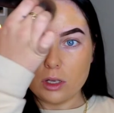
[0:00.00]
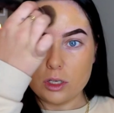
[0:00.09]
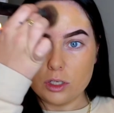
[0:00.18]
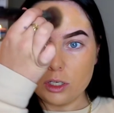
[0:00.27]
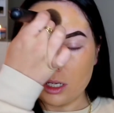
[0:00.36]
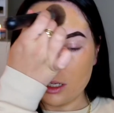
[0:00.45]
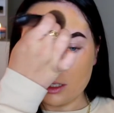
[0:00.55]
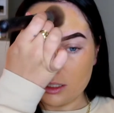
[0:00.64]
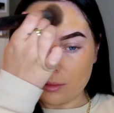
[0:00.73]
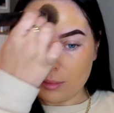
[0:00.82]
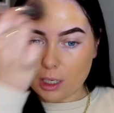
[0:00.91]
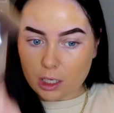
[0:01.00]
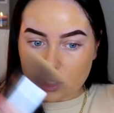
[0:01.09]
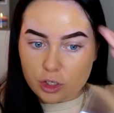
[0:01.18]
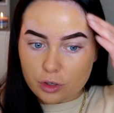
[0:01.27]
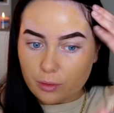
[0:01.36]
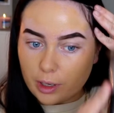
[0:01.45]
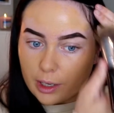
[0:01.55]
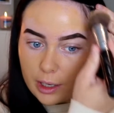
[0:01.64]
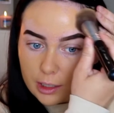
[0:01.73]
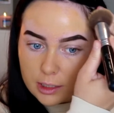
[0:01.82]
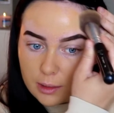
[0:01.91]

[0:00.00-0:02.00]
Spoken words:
Just making sure to